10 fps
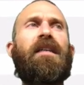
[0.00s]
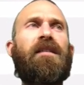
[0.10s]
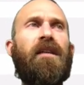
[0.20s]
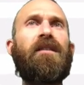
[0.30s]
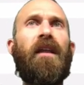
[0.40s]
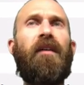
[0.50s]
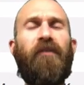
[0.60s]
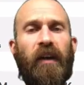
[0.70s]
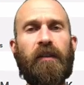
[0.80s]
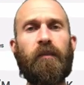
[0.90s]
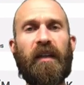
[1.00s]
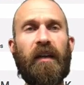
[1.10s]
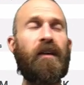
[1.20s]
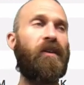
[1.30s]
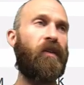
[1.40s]
Does that faze
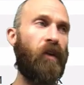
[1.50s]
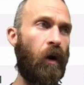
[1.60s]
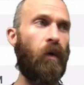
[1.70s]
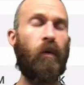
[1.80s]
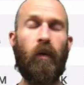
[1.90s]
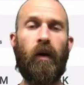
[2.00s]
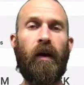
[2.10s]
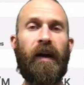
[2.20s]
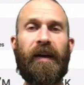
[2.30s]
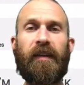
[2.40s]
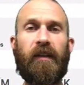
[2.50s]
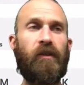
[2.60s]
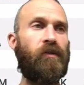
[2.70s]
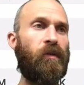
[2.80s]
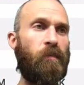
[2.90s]
me? No. I
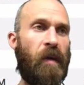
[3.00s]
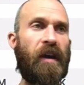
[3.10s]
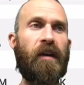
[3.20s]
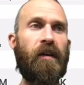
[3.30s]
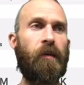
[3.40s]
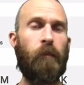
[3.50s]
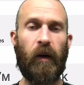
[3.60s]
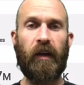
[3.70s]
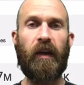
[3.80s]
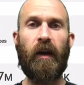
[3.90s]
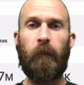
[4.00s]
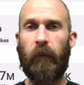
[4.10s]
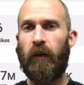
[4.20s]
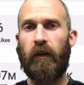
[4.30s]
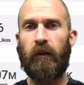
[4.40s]
continue to make money and
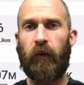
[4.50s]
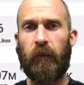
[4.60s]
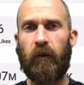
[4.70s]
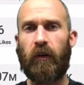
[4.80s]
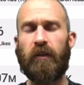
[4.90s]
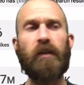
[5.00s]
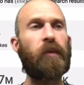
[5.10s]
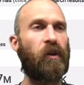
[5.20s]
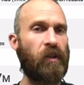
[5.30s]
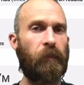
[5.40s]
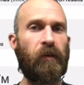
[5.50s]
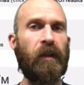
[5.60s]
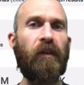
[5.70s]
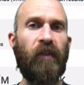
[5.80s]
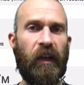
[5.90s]
put it into cryptocurrency because I
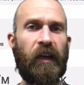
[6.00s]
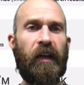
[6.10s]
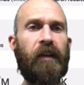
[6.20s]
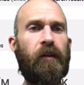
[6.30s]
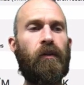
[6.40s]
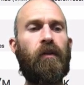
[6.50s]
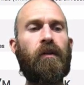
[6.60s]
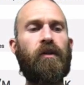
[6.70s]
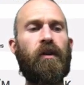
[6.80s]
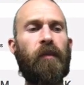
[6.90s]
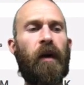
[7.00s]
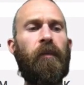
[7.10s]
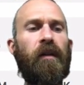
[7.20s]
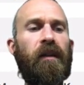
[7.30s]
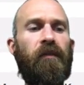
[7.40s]
believe in it in the long term. I
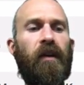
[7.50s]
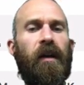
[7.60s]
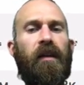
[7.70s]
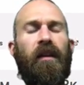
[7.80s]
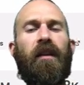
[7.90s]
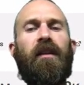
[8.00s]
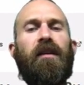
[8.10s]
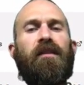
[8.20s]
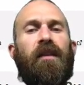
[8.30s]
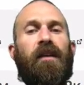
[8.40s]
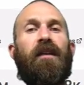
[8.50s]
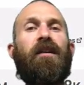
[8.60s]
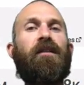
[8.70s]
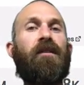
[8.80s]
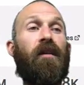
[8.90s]
believe that this
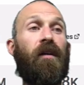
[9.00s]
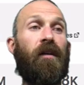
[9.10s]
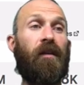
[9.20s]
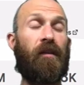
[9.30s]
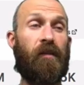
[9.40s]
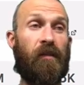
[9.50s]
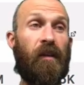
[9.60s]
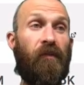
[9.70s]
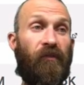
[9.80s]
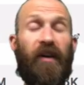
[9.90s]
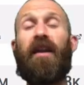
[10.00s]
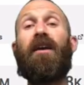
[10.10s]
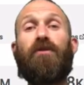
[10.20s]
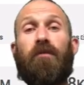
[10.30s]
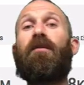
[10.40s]
is the
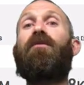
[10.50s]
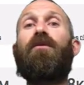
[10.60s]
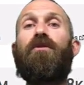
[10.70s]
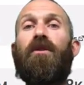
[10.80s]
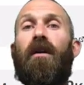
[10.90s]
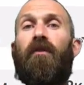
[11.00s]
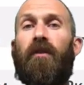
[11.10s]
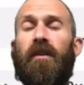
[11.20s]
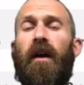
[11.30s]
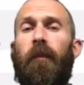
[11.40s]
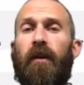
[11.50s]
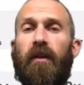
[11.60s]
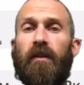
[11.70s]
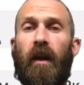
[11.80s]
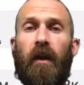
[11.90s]
financial revolution of our time
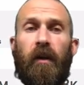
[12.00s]
because